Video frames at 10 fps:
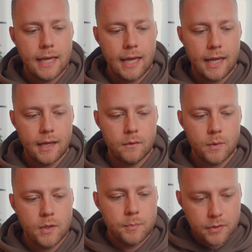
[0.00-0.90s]
And
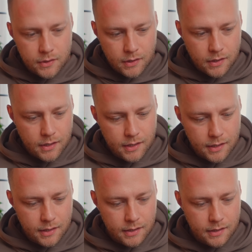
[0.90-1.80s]
when you put
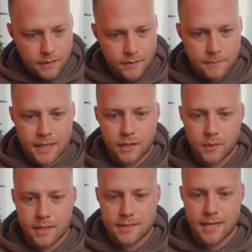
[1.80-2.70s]
on the Meta
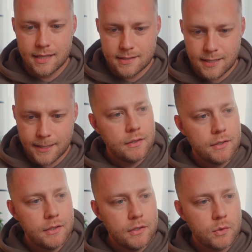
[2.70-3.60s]
Quest headset,
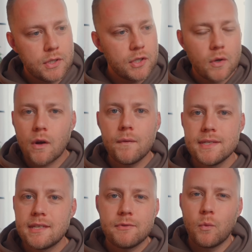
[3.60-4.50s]
you can go to all
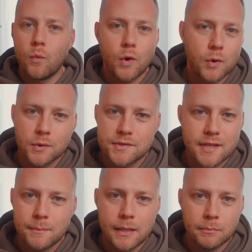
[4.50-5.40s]
these different worlds
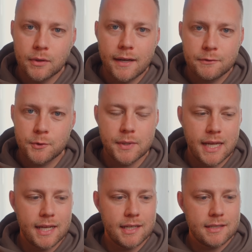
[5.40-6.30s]
that people have
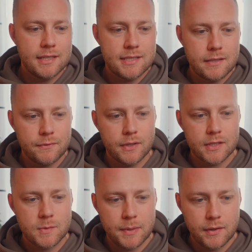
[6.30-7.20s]
created, these different
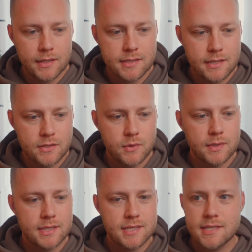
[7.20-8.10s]
experiences. You
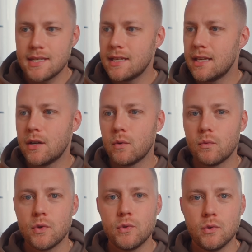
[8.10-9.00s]
can sit in a
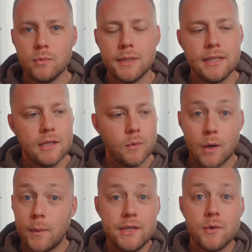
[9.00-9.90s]
room
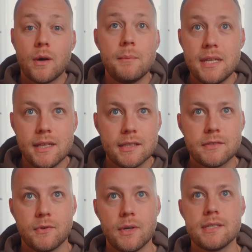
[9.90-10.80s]
where we do our
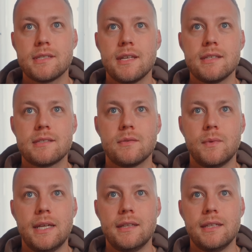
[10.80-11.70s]
meetings, for instance,
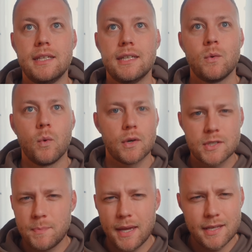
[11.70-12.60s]
in the
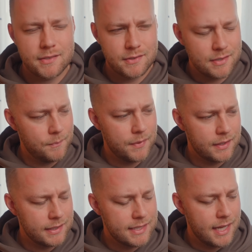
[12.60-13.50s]
workspace or something
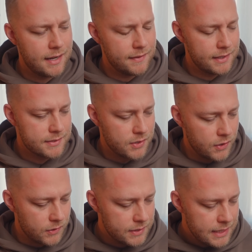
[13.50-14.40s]
like that, I think it's
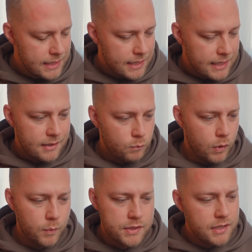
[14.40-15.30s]
called.
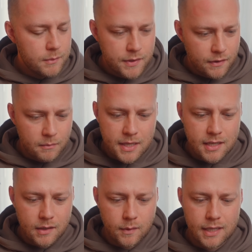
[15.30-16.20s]
When we're done with our
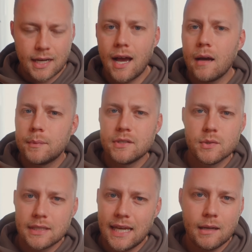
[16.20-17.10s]
meeting, we can hop
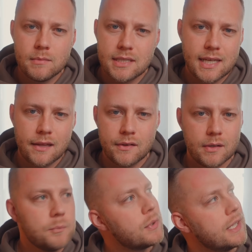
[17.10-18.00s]
into a game together
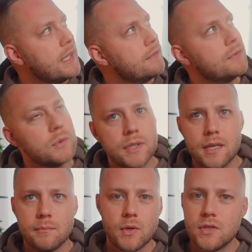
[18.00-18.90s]
and play a fully
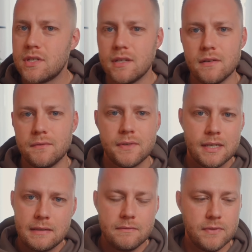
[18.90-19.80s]
immersive
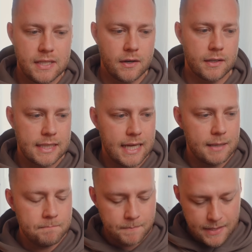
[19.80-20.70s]
V R
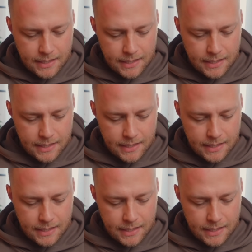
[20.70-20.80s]
game.